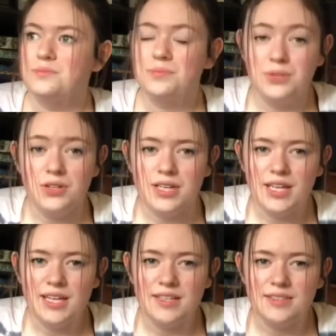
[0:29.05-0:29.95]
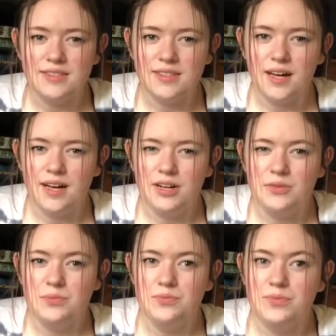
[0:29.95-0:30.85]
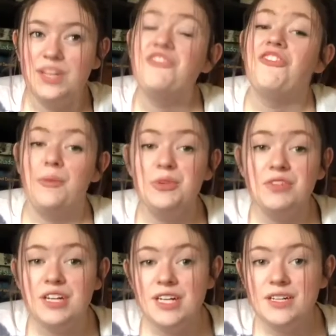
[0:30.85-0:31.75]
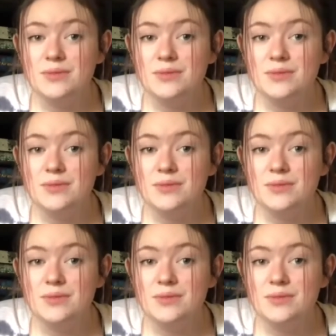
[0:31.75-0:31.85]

bookcase in February